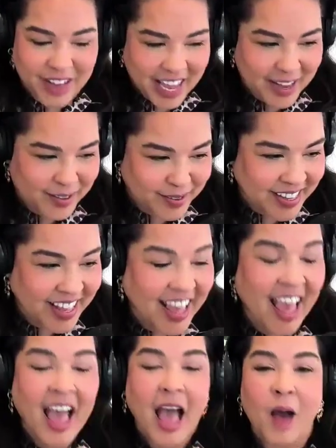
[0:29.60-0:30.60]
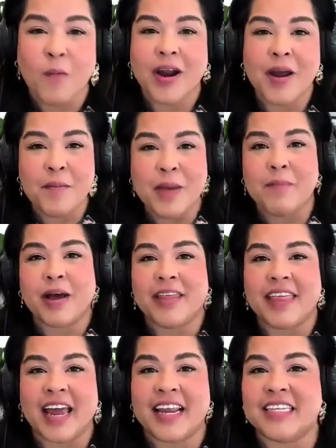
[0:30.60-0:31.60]
fail. And what I mean by
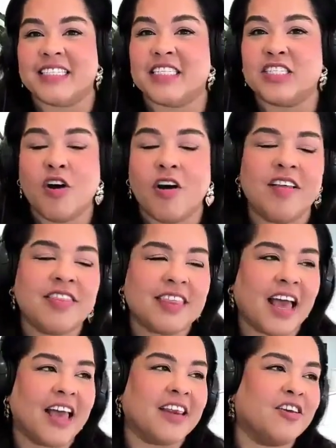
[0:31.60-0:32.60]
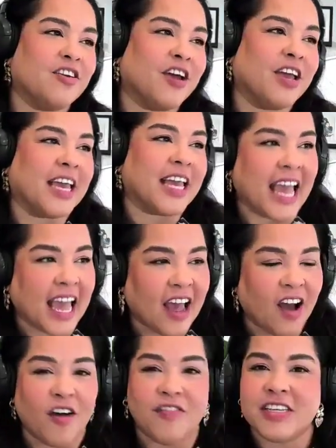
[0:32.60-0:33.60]
that is it's not that you don't
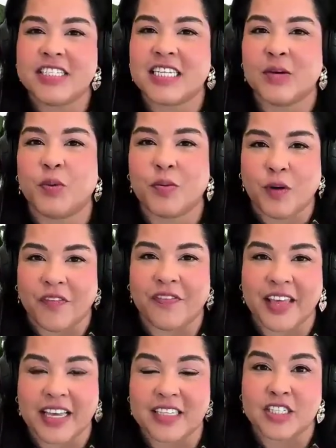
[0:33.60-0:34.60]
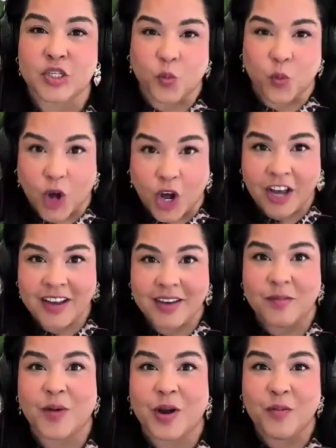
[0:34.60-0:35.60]
care. Obviously, we want things to work
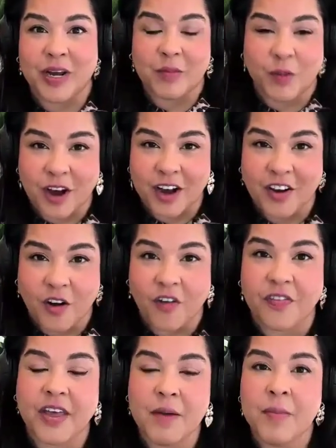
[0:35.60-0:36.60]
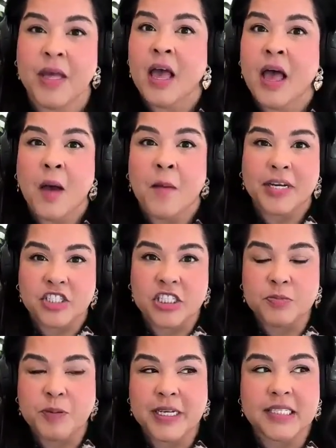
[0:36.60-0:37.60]
when we work on them, but
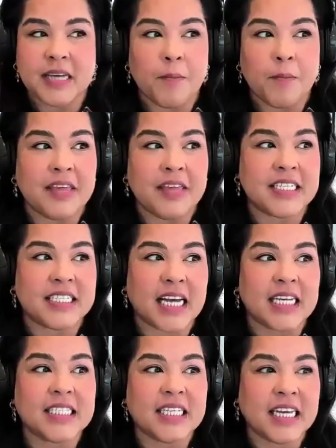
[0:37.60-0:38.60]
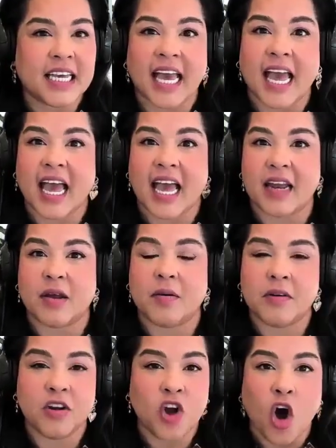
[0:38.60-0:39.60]
just be somebody that doesn't get
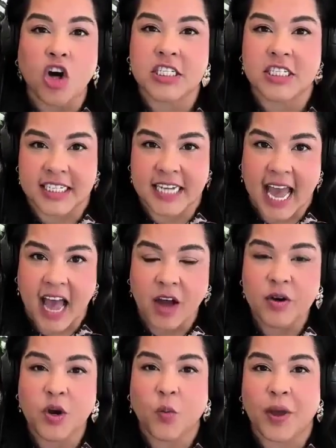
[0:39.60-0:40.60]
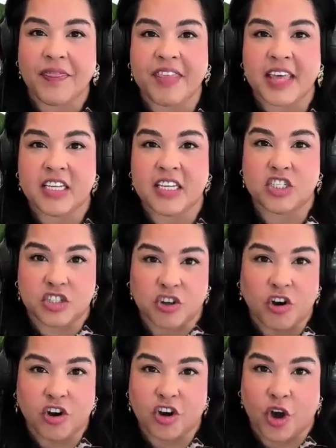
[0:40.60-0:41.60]
knocked down when things do
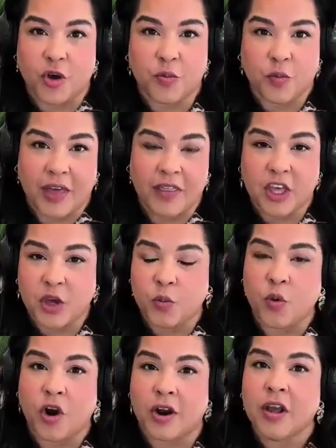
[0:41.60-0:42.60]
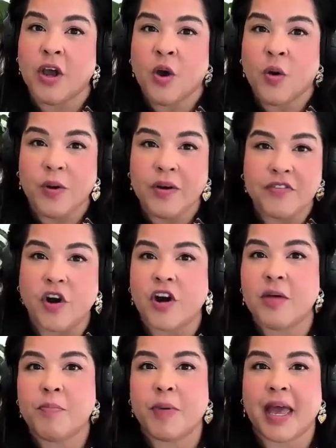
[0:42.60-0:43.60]
not go the way that you want. We've
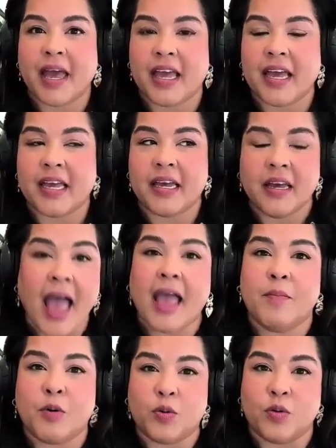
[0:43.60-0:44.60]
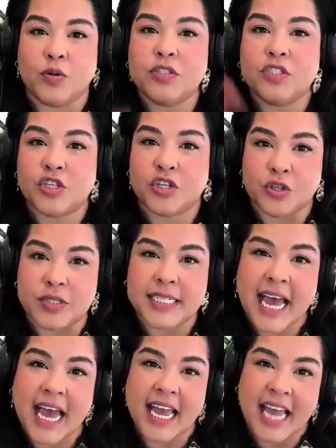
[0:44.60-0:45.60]
got to be able to
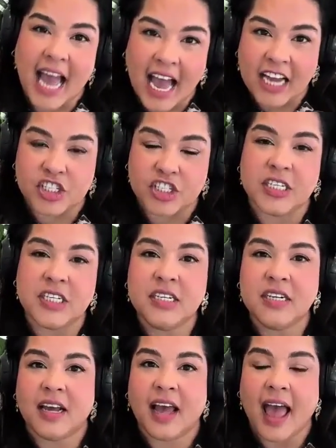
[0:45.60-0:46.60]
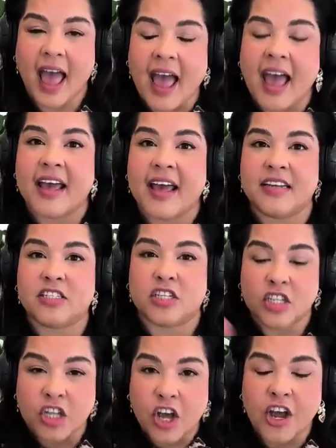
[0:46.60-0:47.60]
take action and
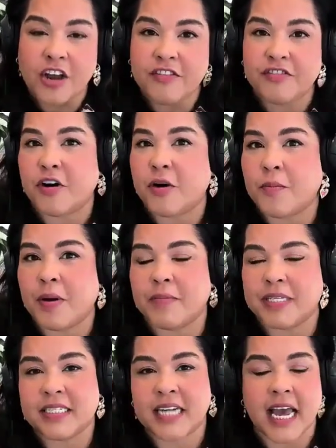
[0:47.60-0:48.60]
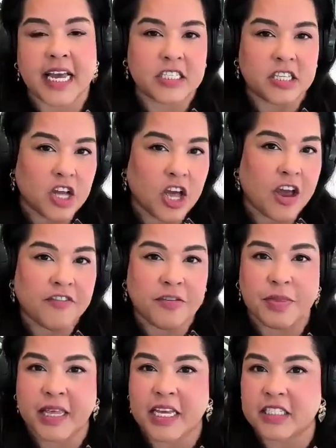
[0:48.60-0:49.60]
learn from mistakes, learn
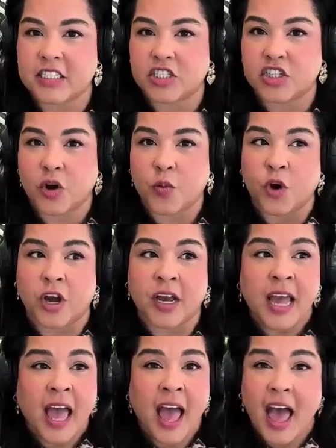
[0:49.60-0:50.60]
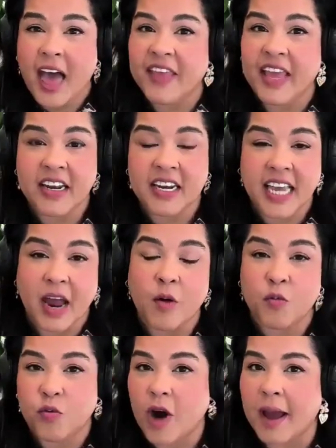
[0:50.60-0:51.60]
from things that don't work, and then get
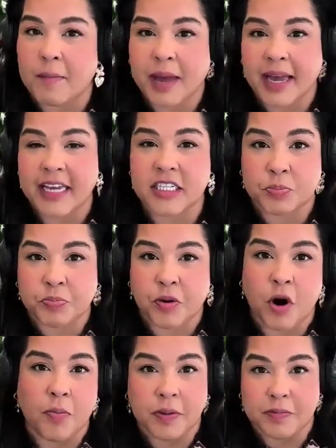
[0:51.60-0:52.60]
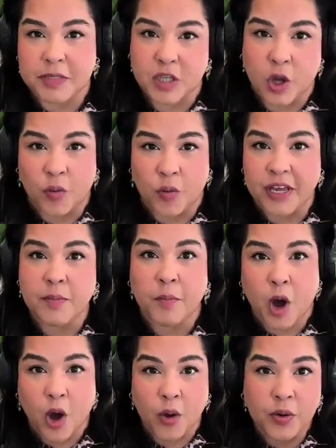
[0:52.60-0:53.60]
right back into problem solving
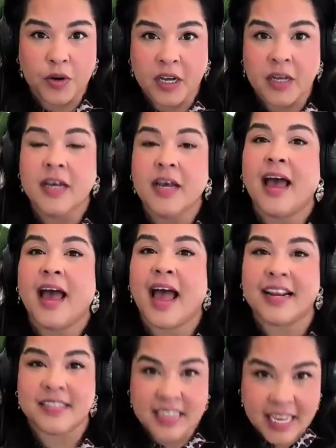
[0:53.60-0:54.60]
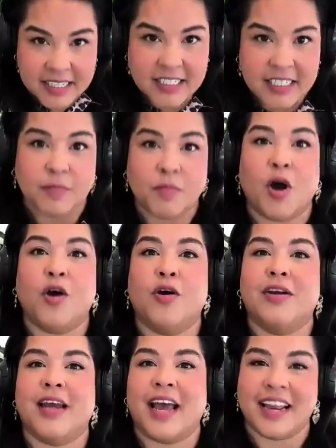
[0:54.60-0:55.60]
mode and testing
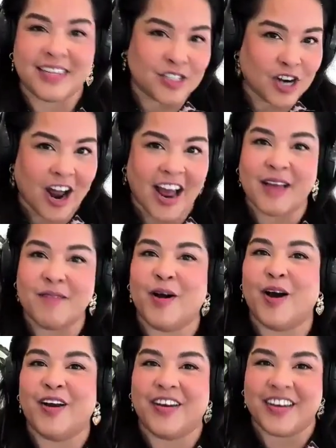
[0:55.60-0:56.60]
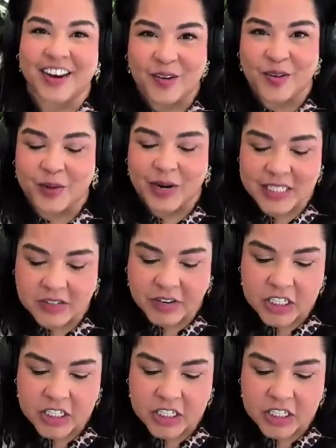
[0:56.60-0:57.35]
mode and trying mode and all the rest of